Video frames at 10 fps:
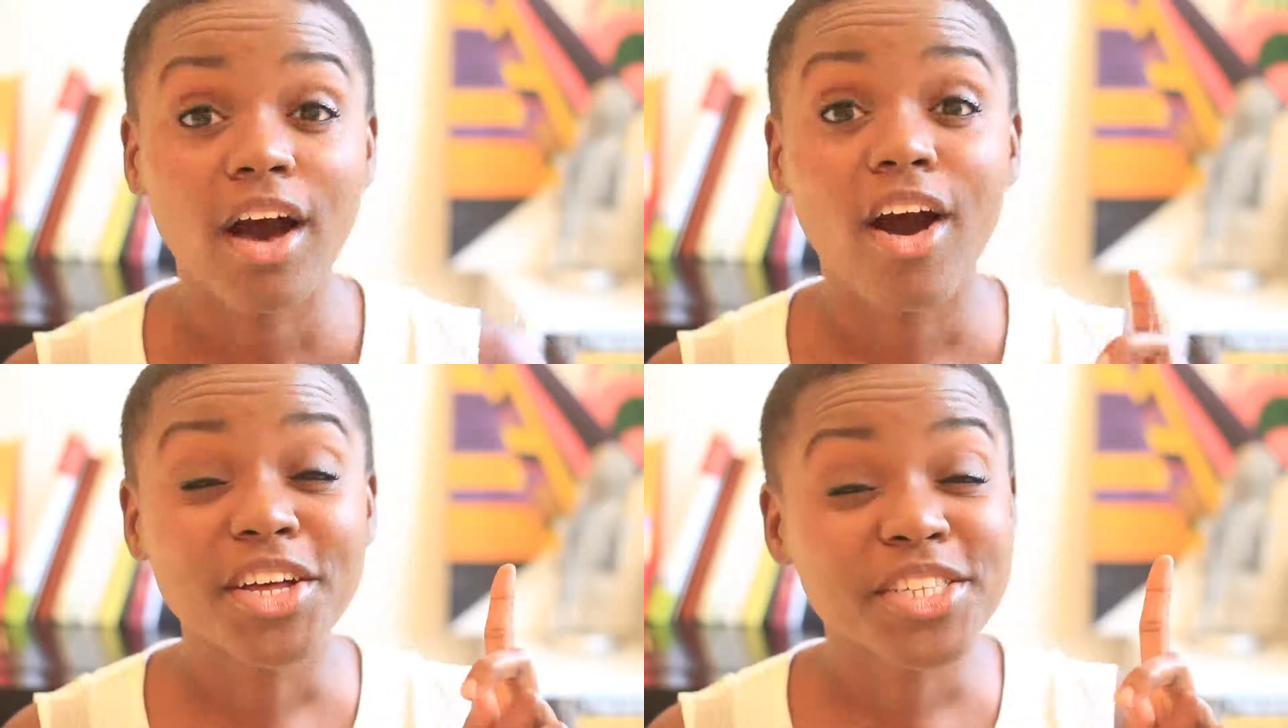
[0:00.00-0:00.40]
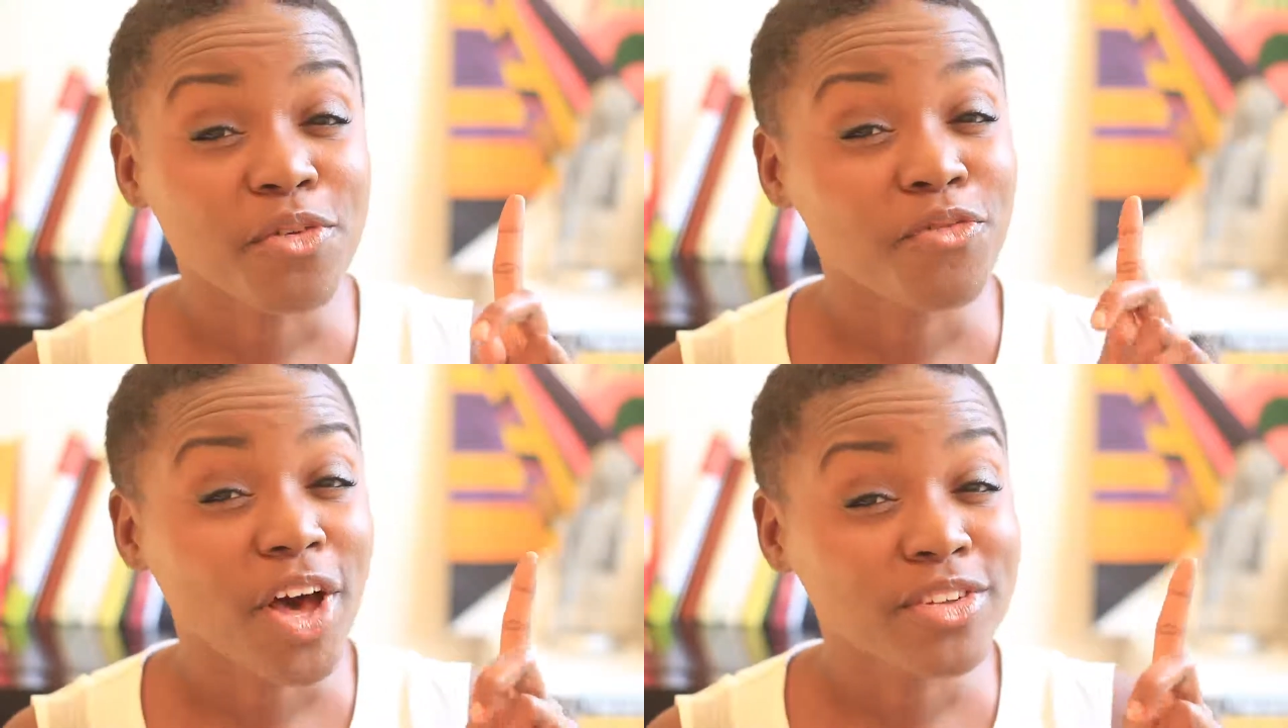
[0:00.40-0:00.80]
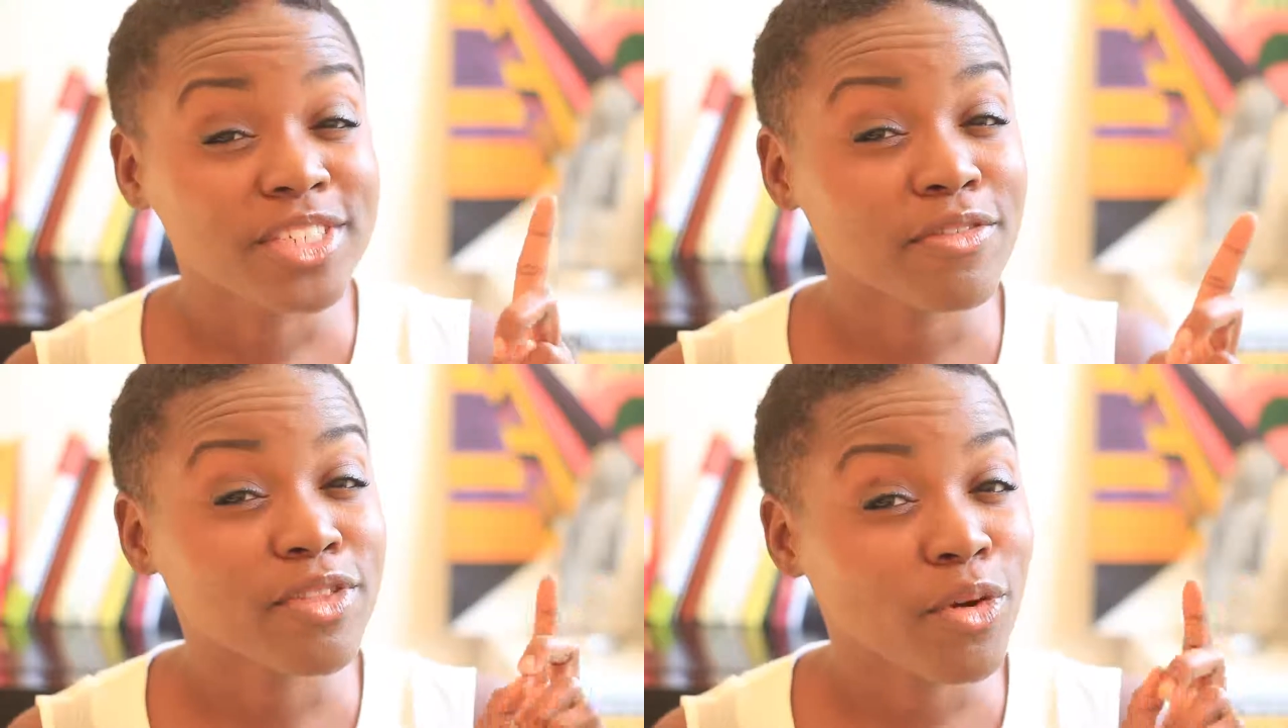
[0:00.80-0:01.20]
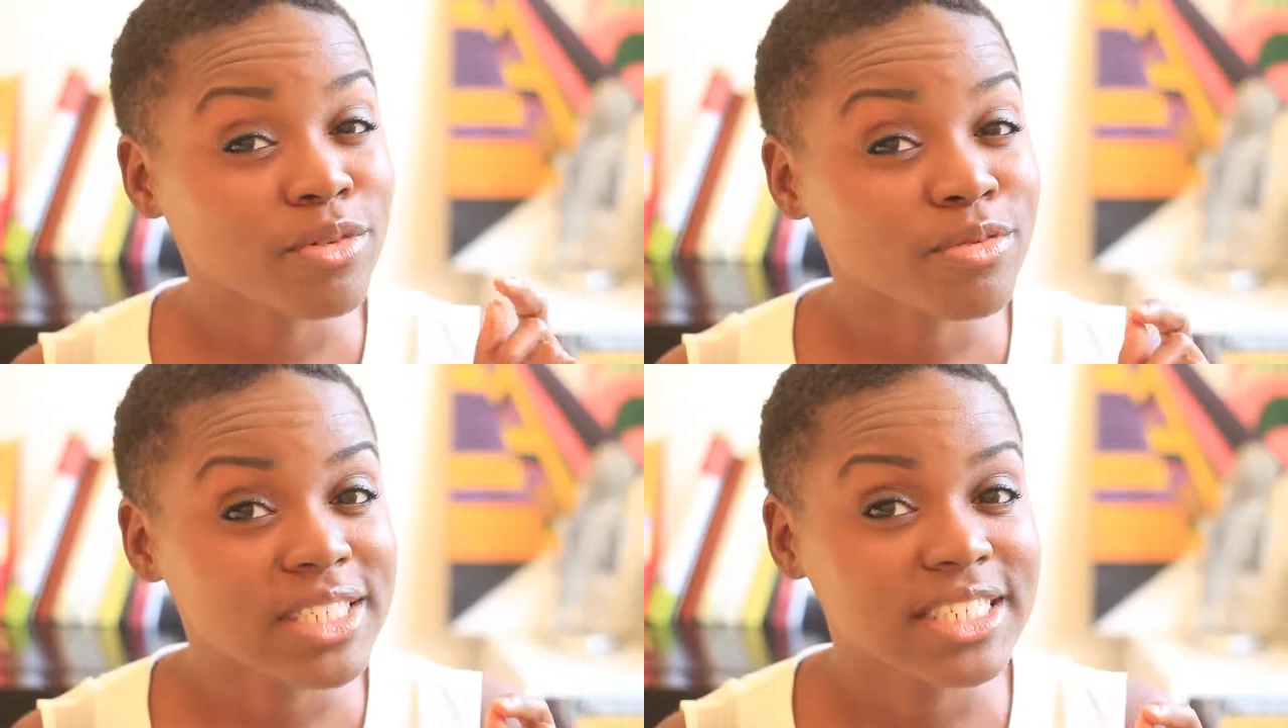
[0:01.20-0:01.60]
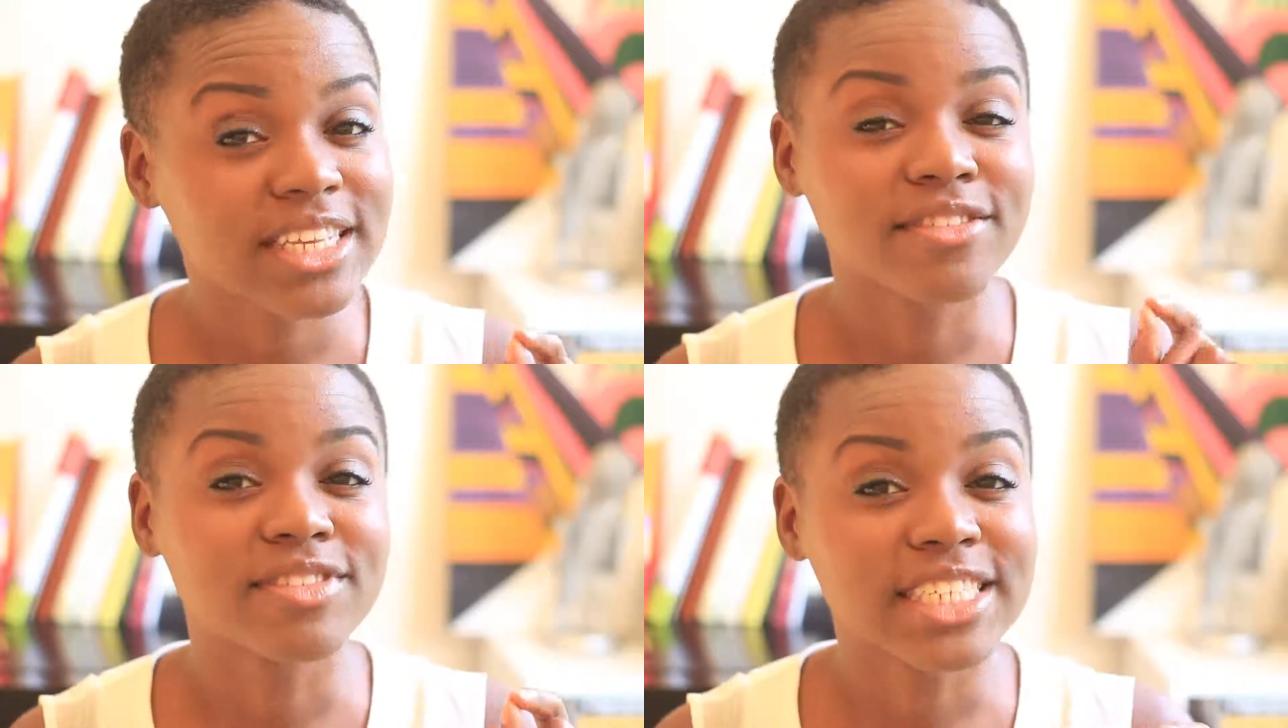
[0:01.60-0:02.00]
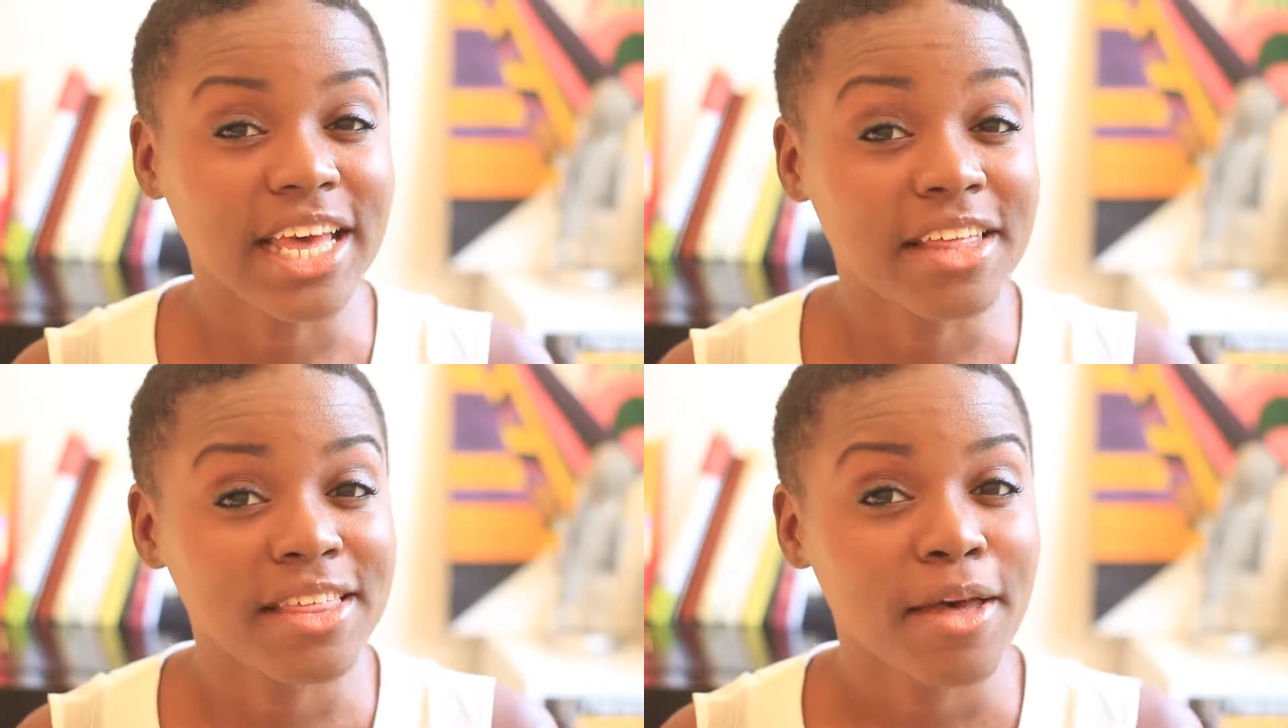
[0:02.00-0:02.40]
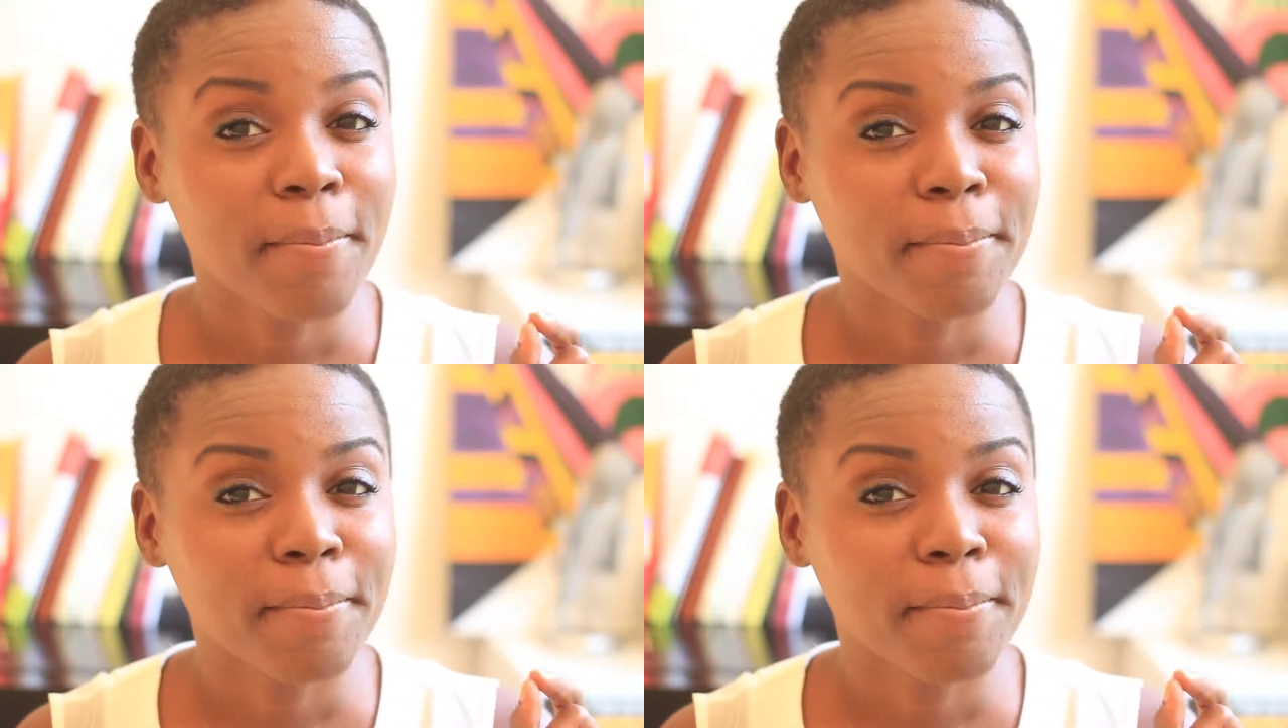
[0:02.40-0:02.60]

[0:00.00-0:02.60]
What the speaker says: Also, fathers have lower risk of death